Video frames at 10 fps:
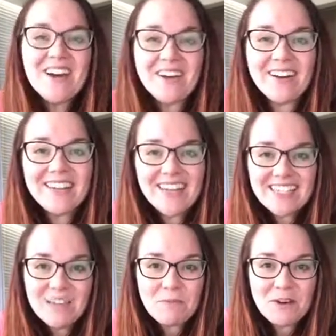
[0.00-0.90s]
All right,
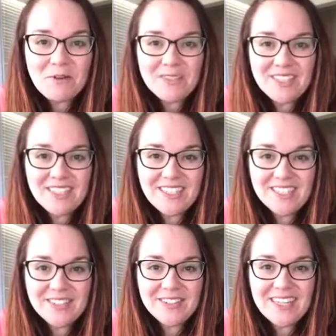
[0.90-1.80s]
next up, what I want you to
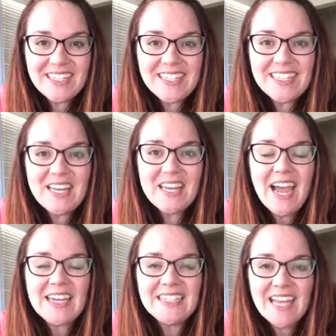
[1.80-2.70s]
do is
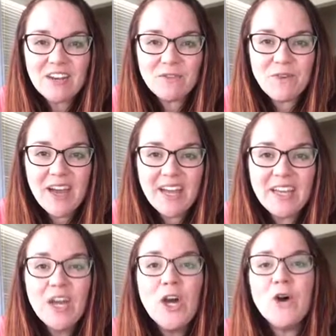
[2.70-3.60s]
identify
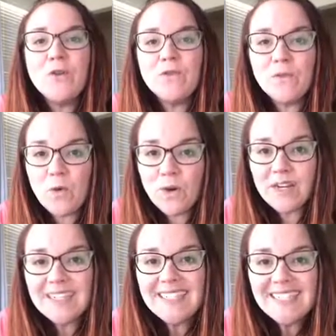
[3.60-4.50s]

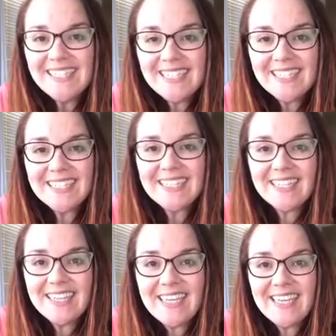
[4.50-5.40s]
4 to 6
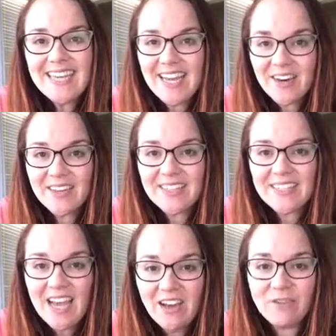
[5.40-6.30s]
key
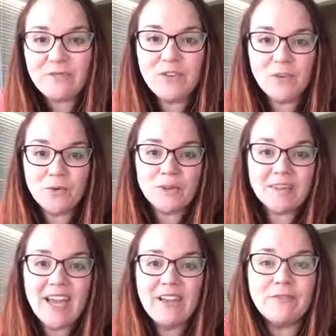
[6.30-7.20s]
areas of your
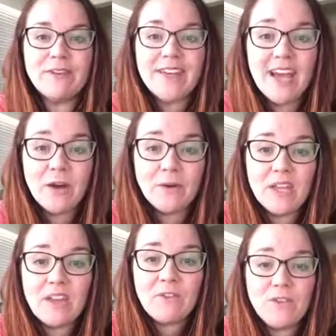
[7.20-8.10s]
life. Now,
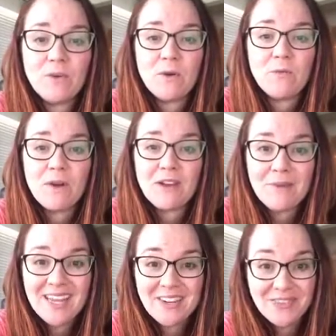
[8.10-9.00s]
if you are one of
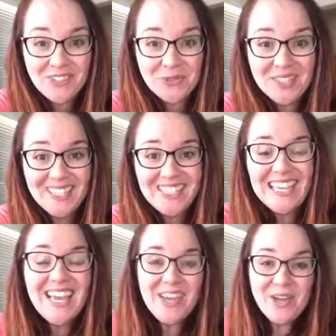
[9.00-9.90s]
my individuals
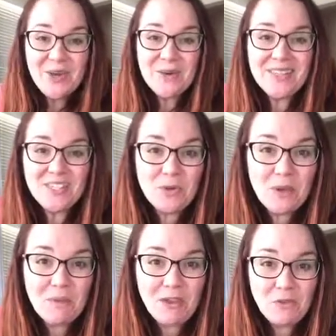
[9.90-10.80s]
who is
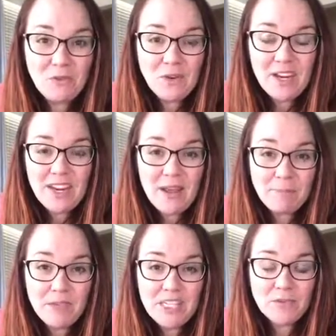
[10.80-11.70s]
doing my free
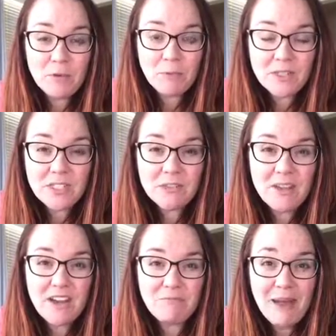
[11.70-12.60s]
Peaceful
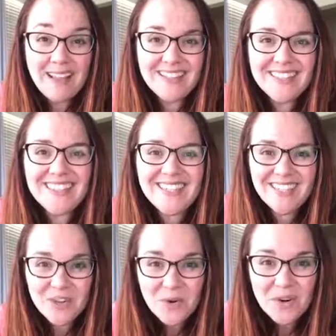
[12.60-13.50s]
Pursuit of Balance
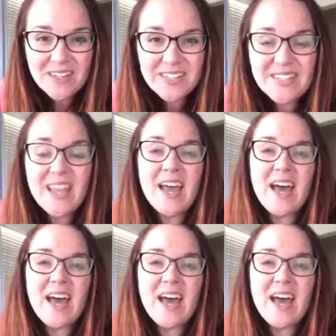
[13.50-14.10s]
e-course,